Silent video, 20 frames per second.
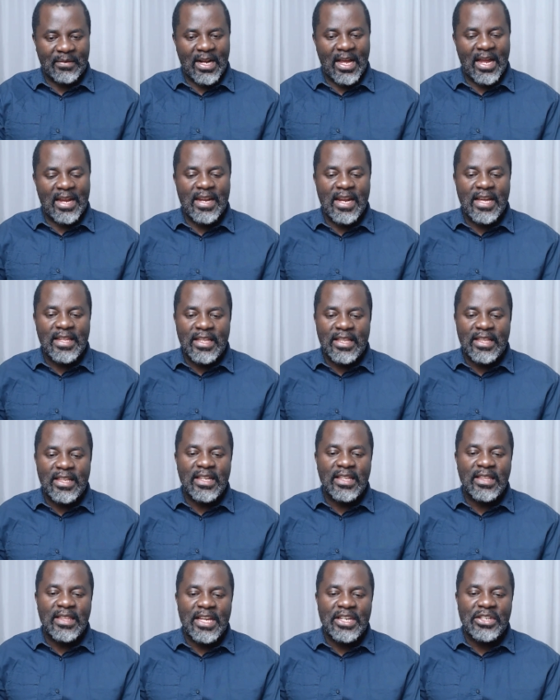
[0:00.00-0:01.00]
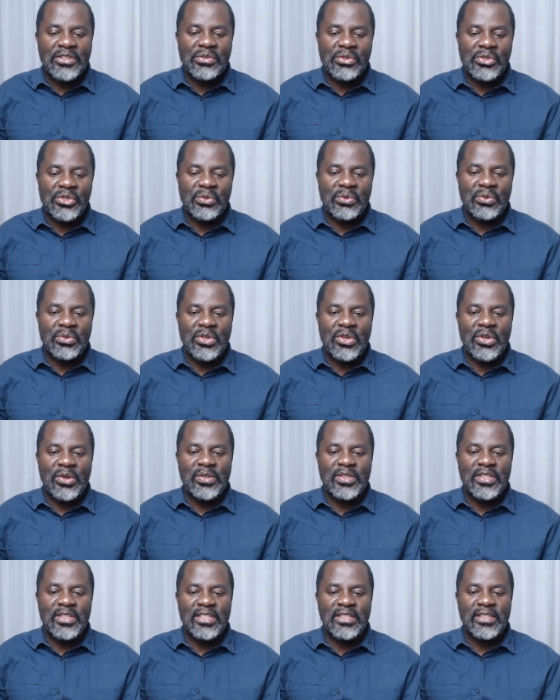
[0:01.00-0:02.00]
Another thing that you should
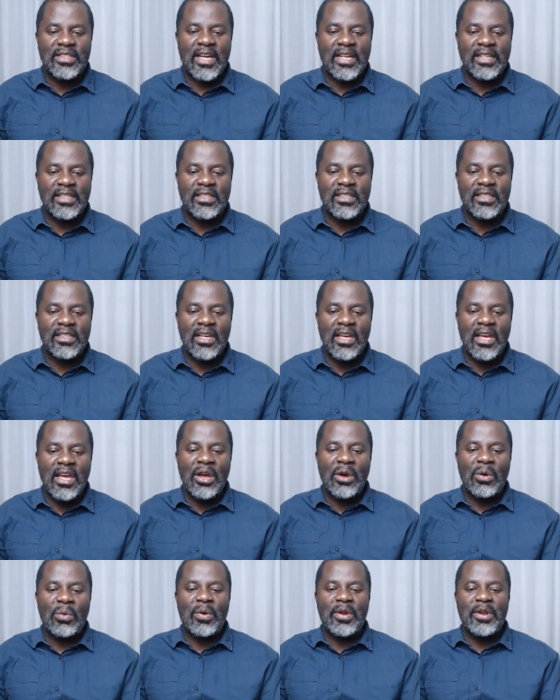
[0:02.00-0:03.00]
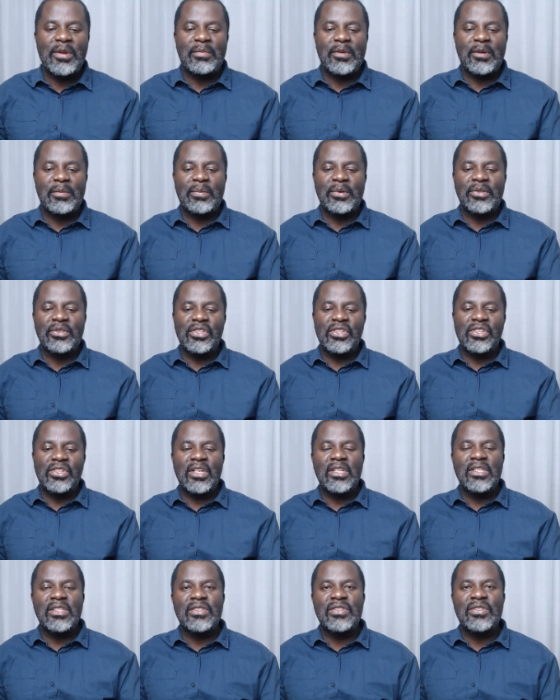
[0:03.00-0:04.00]
note is that when
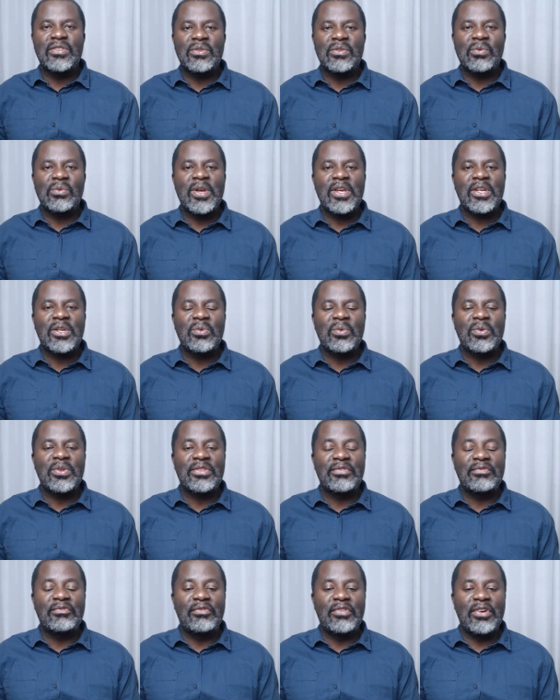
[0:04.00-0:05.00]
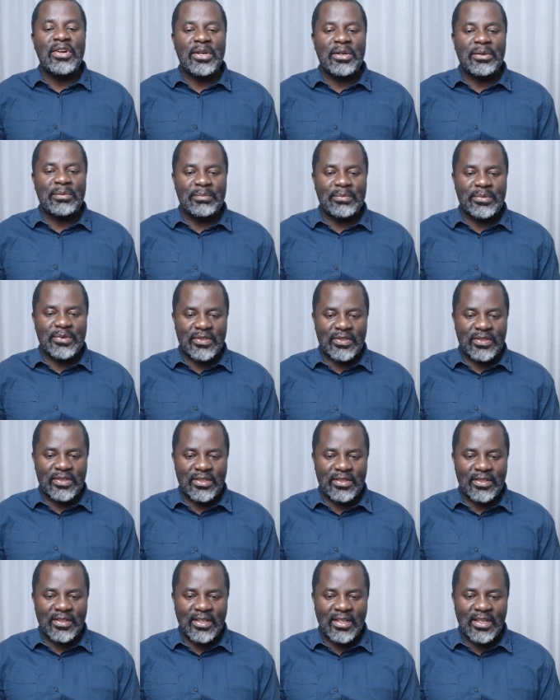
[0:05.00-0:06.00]
prepositions work with
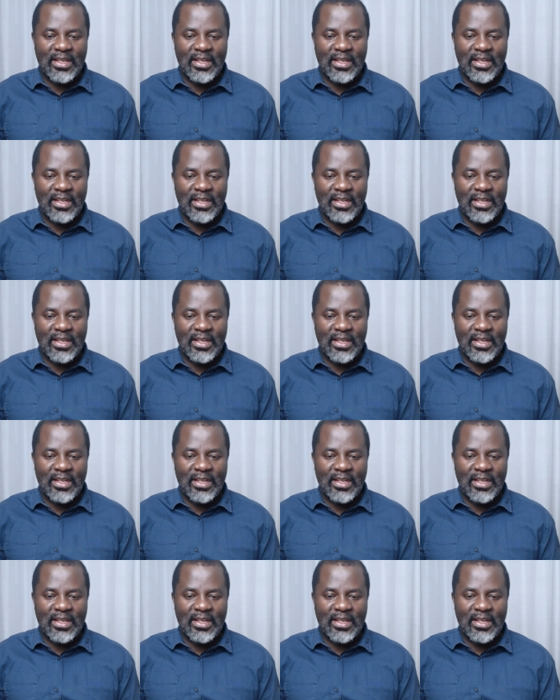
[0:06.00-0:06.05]
verbs,